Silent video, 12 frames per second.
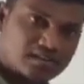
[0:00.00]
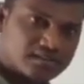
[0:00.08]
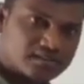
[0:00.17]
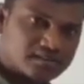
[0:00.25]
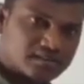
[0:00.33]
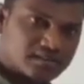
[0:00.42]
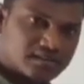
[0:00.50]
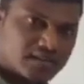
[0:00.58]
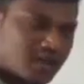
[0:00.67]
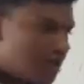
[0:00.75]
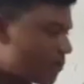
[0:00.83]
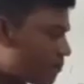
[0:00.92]

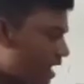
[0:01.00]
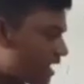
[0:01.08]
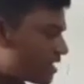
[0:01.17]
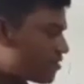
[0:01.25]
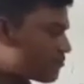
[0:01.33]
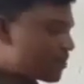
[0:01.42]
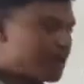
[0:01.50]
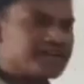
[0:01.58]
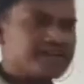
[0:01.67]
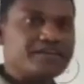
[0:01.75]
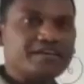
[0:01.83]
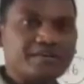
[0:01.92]
and
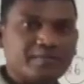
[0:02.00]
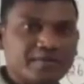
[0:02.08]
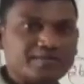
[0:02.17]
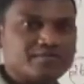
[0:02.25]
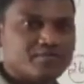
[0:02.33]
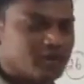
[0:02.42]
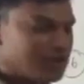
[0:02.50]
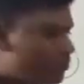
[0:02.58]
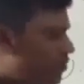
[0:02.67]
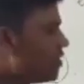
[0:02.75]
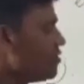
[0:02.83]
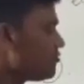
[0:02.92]
magnified
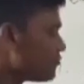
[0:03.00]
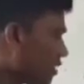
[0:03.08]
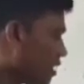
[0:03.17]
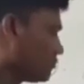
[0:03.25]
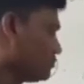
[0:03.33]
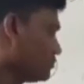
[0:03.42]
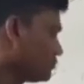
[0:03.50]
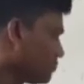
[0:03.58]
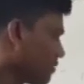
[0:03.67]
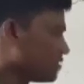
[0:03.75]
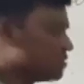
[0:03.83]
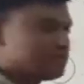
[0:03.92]
image will be
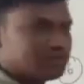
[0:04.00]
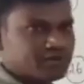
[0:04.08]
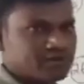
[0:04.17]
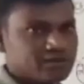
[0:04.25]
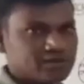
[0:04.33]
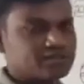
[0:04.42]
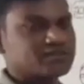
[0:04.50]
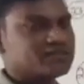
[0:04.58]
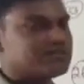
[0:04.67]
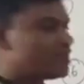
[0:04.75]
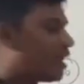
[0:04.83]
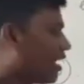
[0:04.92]
formed by this one.
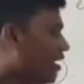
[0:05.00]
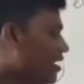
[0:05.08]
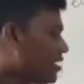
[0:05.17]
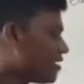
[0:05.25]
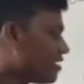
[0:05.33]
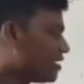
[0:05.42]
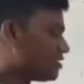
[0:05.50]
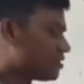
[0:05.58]
This is the